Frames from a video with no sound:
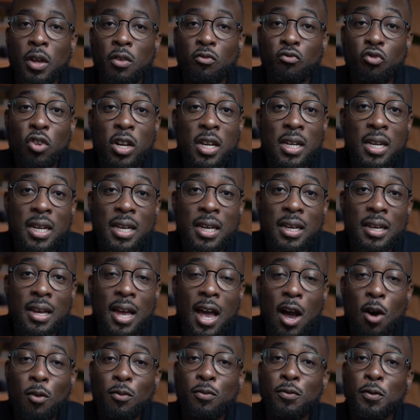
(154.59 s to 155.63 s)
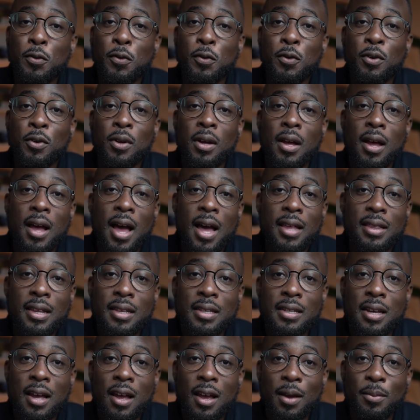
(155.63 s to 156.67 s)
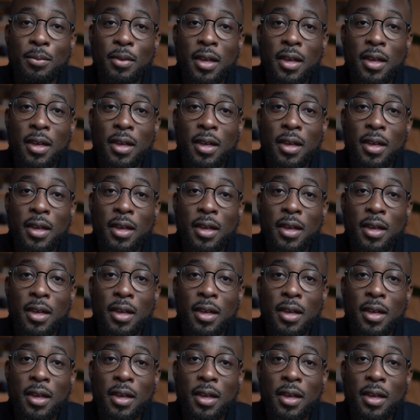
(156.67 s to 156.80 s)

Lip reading: really helpful at the time.